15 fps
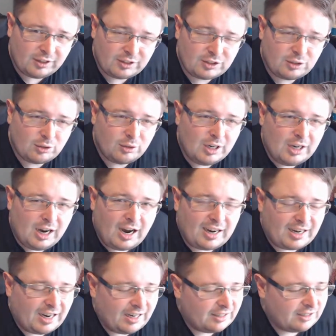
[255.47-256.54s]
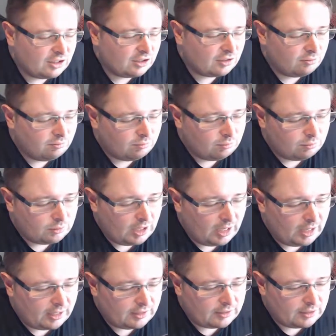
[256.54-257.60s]
And so I kind of just
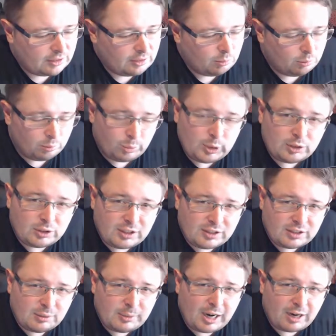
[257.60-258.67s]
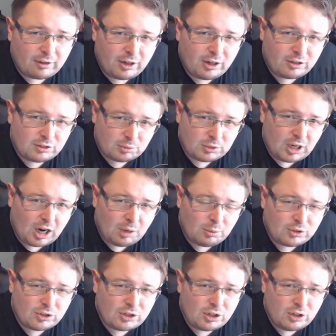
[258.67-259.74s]
got some buildings in the background, some
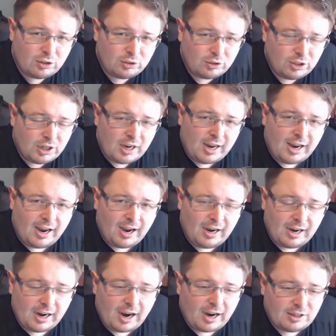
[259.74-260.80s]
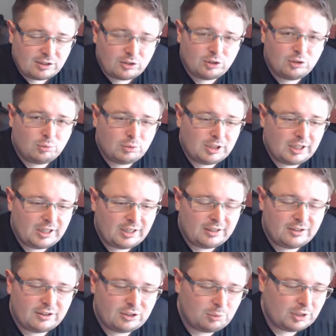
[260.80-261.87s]
cobblestone. I zoomed
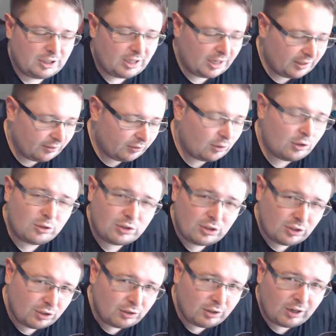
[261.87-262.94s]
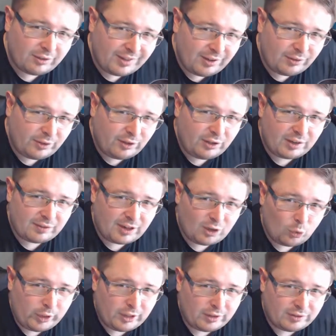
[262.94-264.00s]
in to be kind of close to the ground level. I've got a
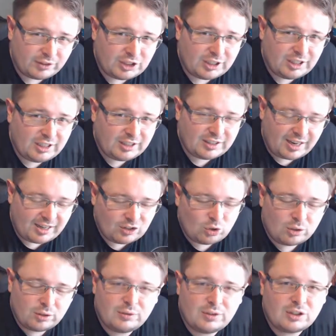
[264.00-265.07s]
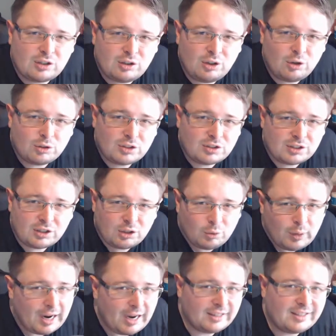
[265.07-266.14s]
wheel of cheese and sort of this cloaked
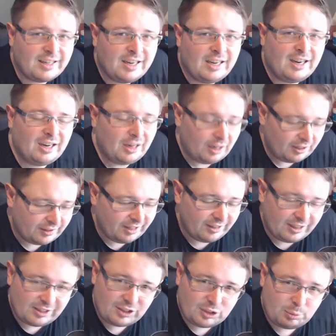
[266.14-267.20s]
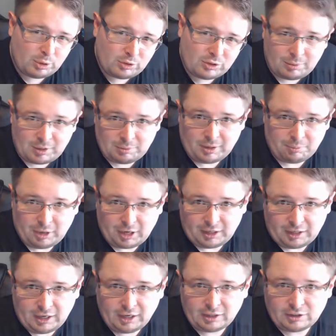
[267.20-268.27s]
silhouette on there that's supposed to be my main
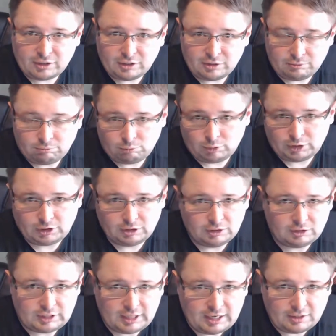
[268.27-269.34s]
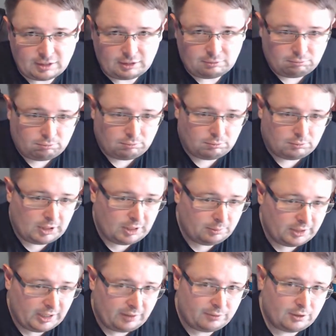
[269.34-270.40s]
character, which is Daisy,
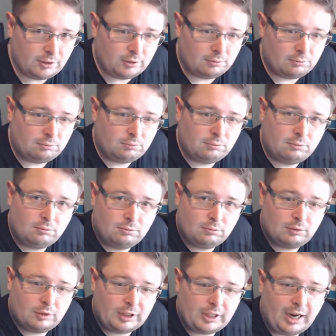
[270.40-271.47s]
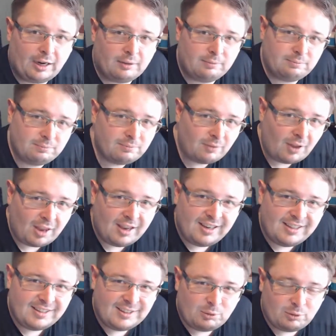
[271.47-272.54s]
named after the cat.
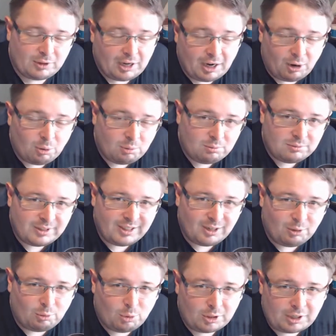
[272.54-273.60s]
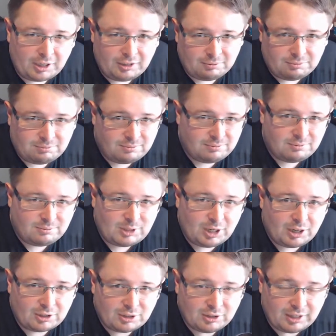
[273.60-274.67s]
For now, you know, working
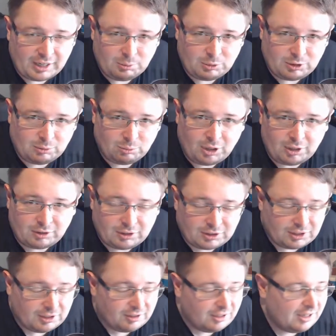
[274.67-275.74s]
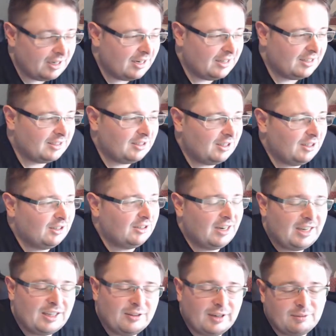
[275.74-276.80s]
character names in progress here. So
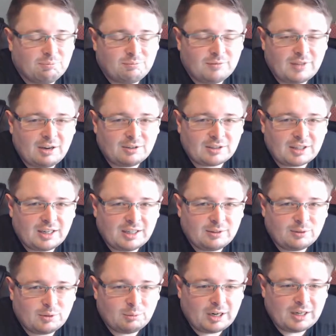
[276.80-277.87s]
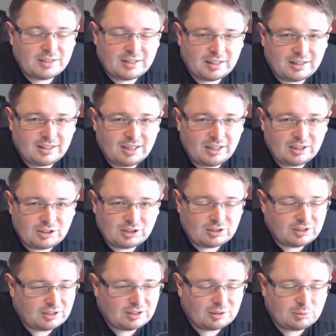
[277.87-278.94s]
anyway, that was kind of the mindset there. Just,
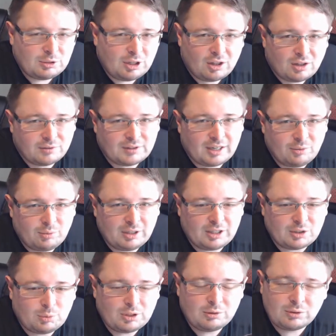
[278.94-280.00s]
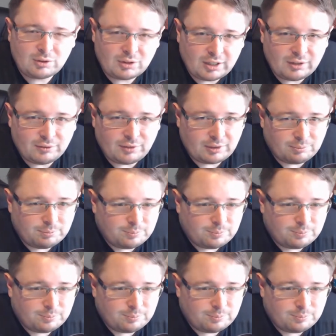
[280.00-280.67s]
it took me all of 10 minutes, but it was a lot of fun.